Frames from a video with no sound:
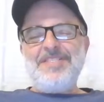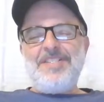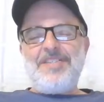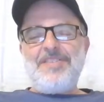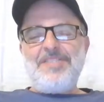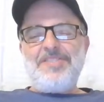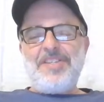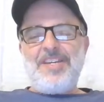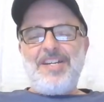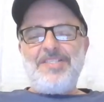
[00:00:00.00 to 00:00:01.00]
All right, you
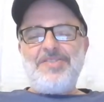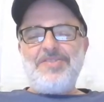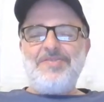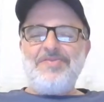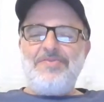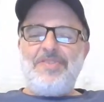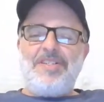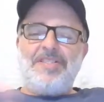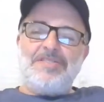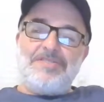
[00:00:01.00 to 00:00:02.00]
guys.
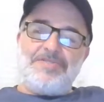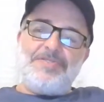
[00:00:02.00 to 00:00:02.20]
Well,